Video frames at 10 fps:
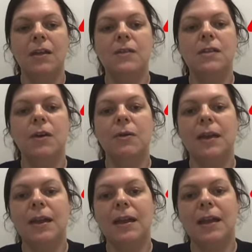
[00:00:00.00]

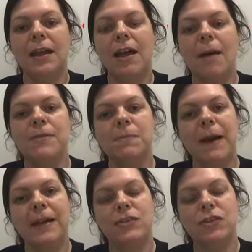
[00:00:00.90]
So it comes
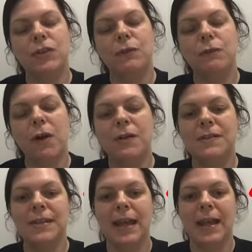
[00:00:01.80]
back to
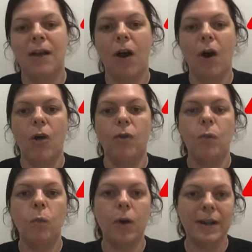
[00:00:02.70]
focusing
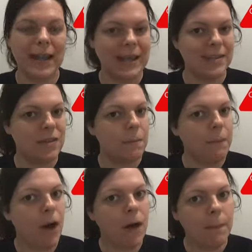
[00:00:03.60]
on what is
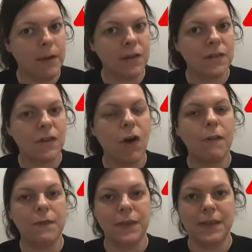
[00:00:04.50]
the purpose
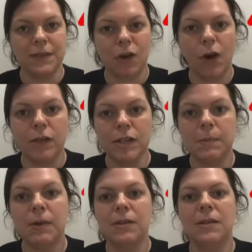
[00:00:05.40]
of this
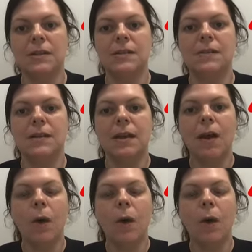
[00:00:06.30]
correspondence.